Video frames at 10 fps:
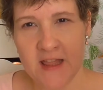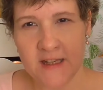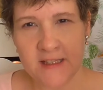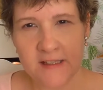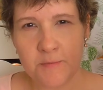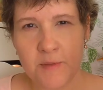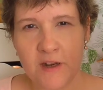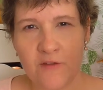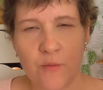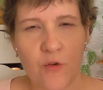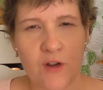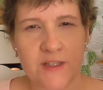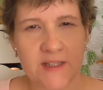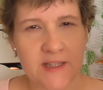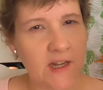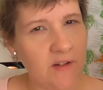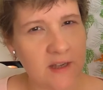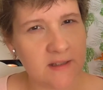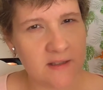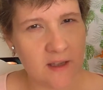This is a bit of a more
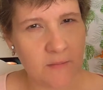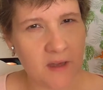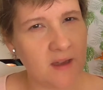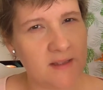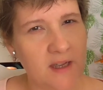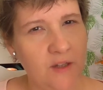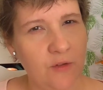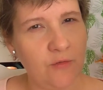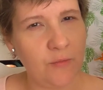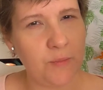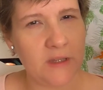serious thing because I do